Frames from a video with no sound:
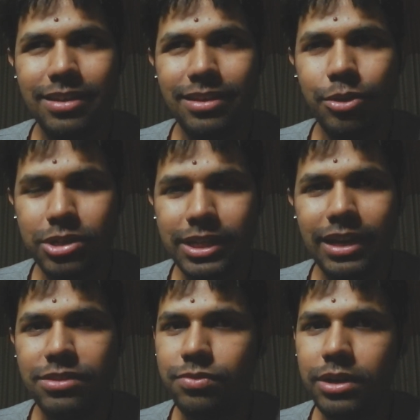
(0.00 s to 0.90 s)
your take
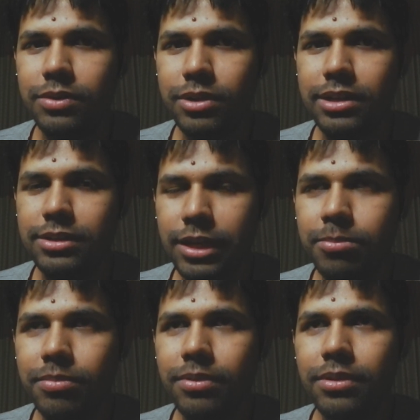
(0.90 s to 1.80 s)
is really, really
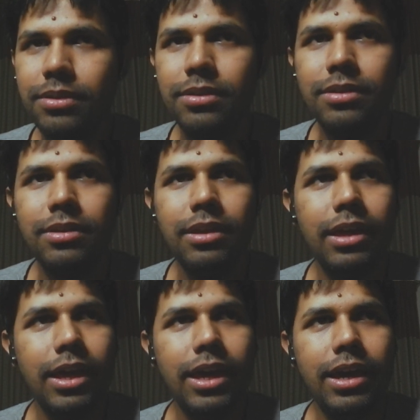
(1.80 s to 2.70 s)
dumb.
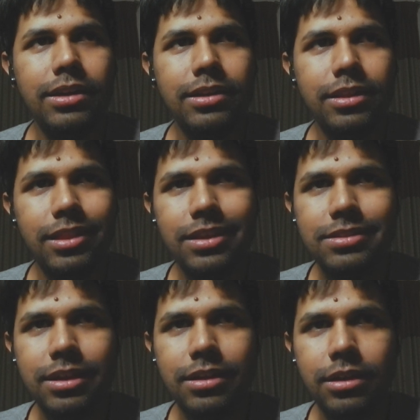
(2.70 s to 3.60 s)
And the thing is
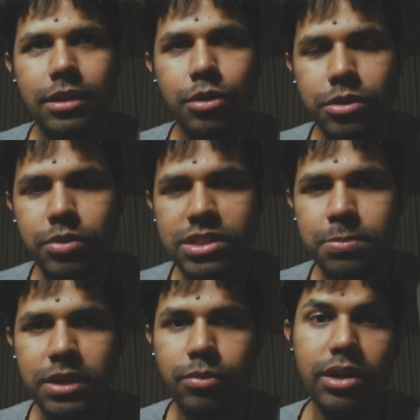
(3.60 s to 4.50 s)
that you need to
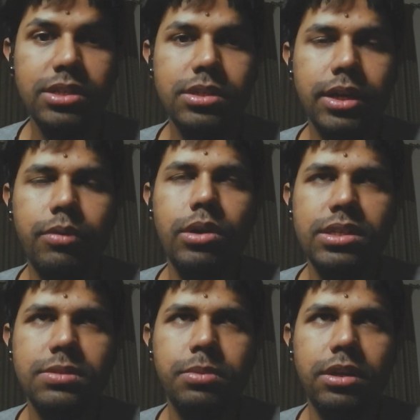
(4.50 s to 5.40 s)
respect religion and
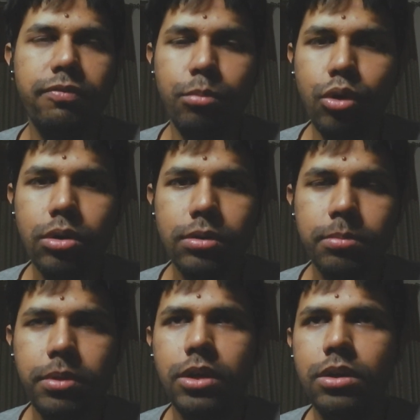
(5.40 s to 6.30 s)
religious belief more,
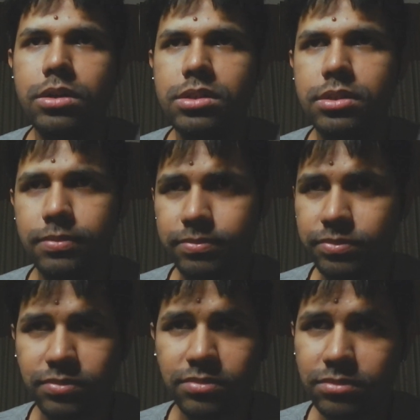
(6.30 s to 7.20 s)
because
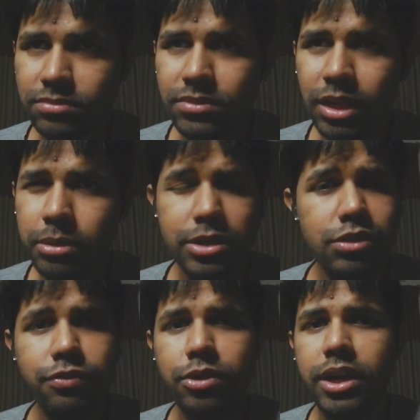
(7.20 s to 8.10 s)
I mean, did
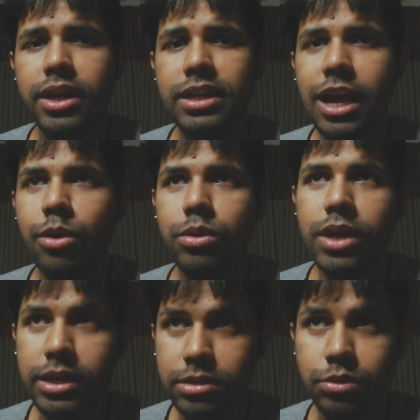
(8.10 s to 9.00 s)
you forget how you
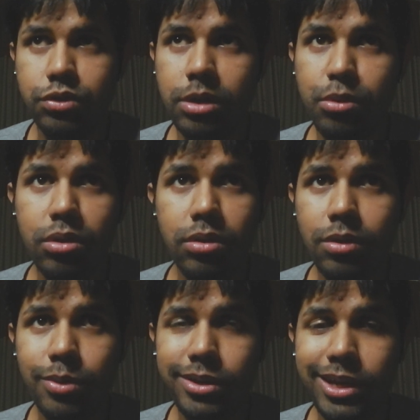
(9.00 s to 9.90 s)
got into trouble
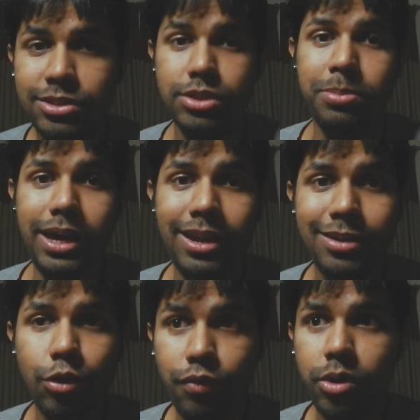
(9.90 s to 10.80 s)
in
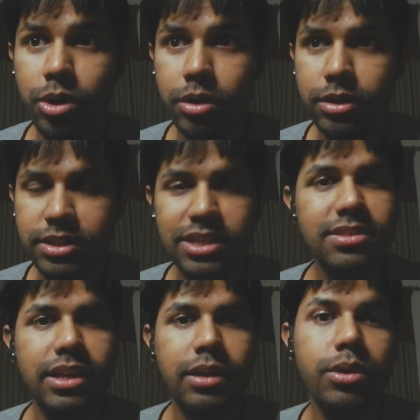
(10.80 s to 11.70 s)
Japan over things
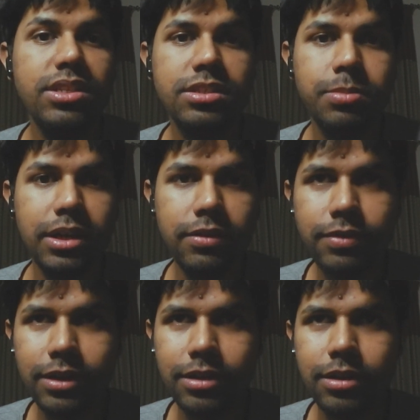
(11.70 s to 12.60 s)
like religious belief
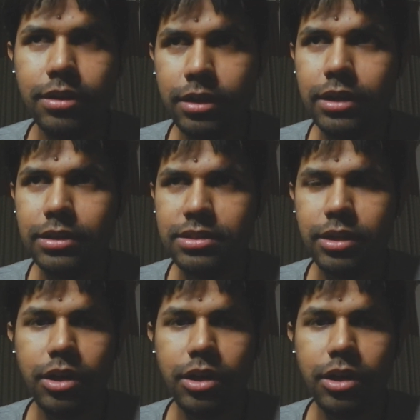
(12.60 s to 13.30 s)
and it's kind